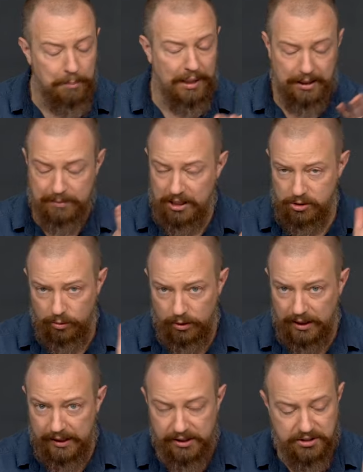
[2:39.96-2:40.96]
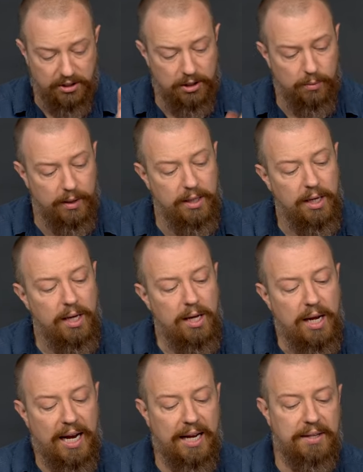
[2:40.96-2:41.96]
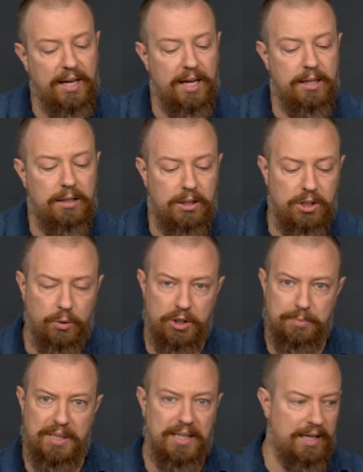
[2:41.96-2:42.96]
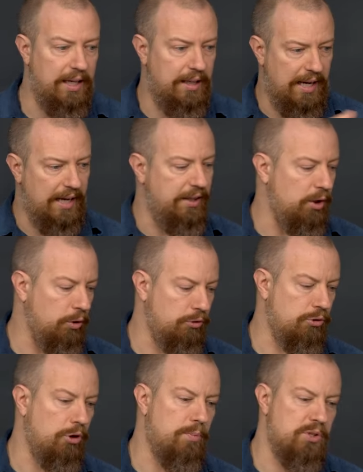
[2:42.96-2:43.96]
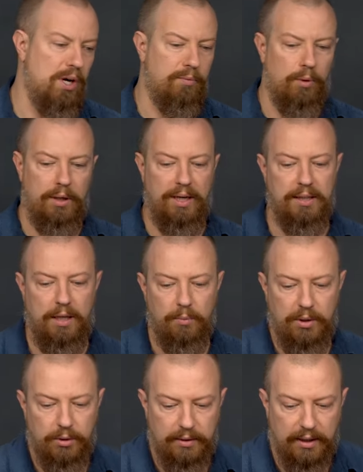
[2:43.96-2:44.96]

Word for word: Blackmagic will gladly sell you one, and then U S B in and the ultrascope software, and then what you